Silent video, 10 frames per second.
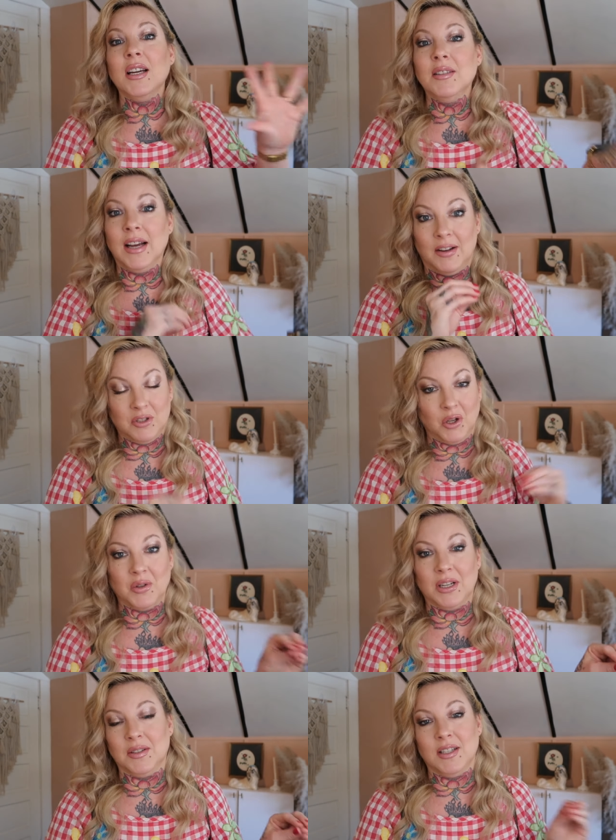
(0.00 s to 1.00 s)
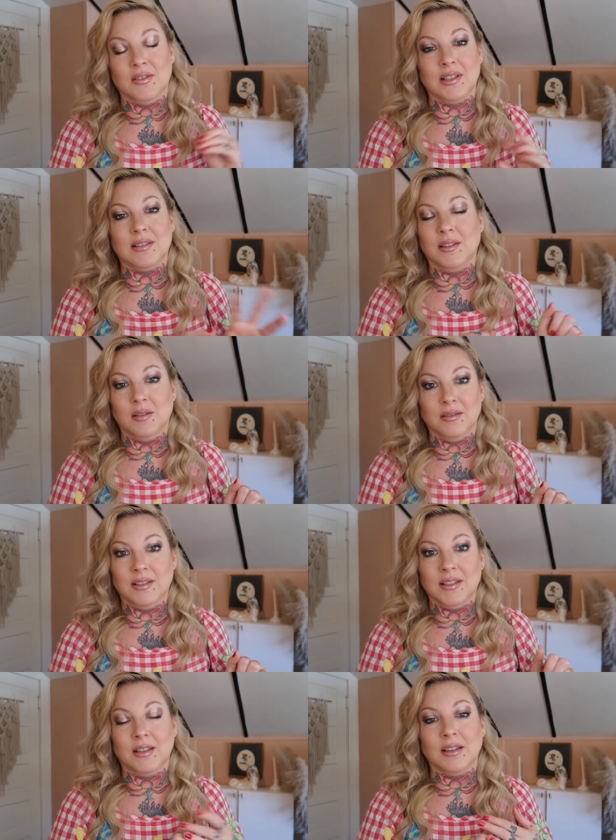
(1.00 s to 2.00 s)
have to go downstairs. It's gonna,
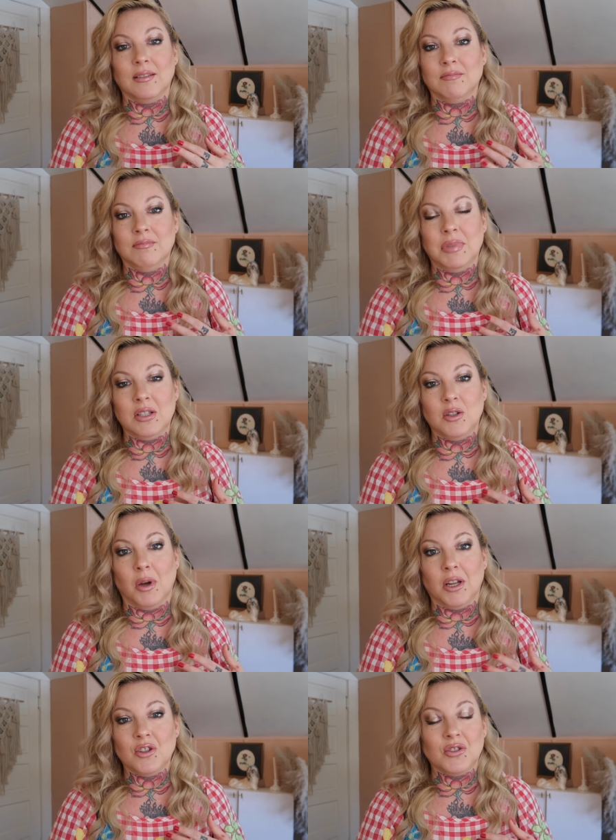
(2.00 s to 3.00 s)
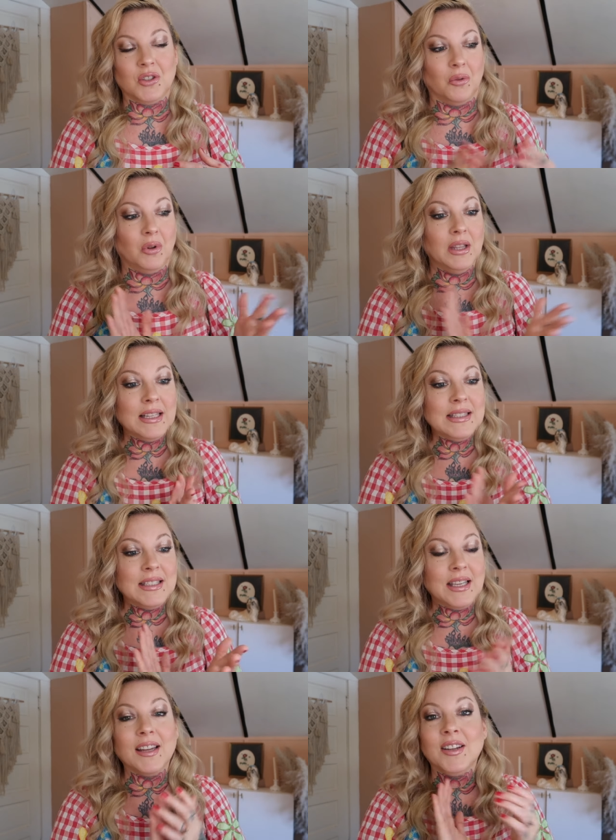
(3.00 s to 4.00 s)
it's gonna be too much. So let's
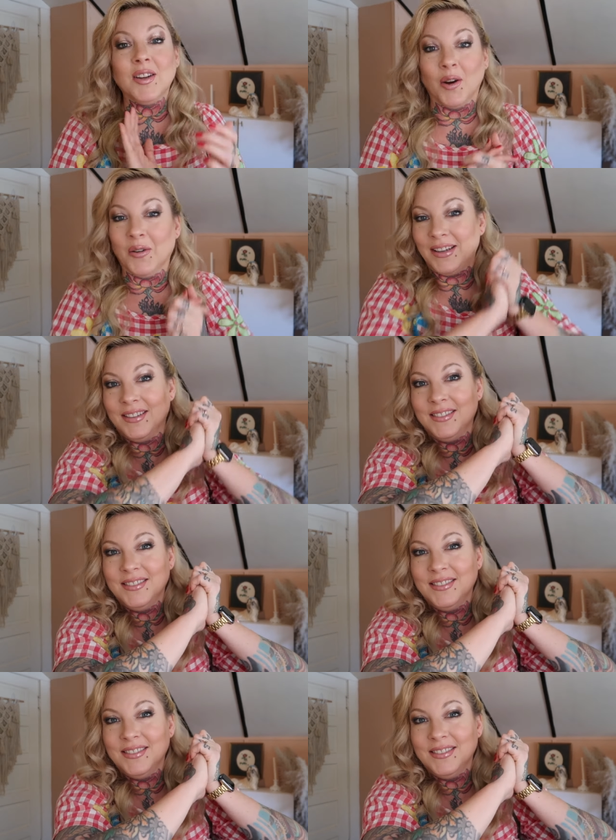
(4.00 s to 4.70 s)
get going.